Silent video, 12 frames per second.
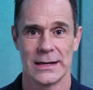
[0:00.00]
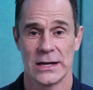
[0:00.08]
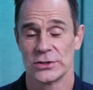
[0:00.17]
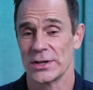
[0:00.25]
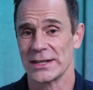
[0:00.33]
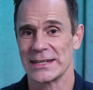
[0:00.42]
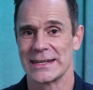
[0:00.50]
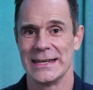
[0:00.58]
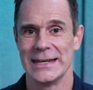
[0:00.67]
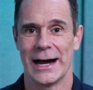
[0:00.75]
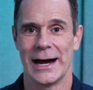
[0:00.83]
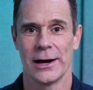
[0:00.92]
So that's a
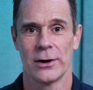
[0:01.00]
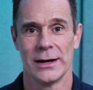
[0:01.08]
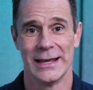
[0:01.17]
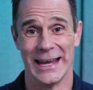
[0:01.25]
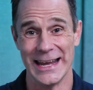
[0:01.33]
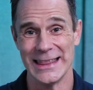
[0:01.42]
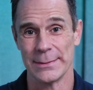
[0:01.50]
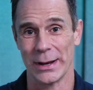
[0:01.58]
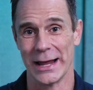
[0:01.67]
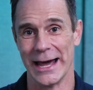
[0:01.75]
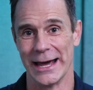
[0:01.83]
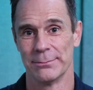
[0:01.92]
key hire in the
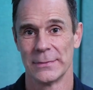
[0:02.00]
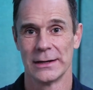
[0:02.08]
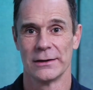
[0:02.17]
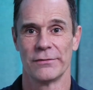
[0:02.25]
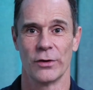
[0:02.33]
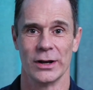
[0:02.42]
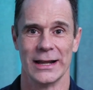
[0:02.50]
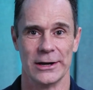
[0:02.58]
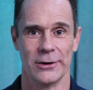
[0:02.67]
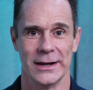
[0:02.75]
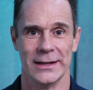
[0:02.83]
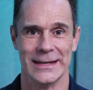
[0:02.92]
plan for later in the